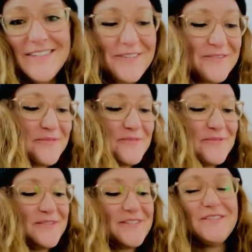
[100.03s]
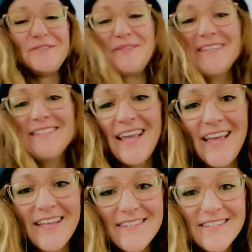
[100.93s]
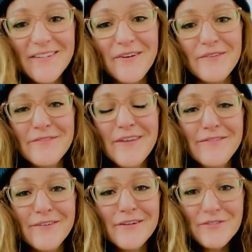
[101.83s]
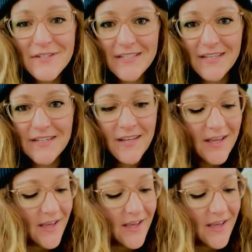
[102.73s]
to do this, and if you're interested,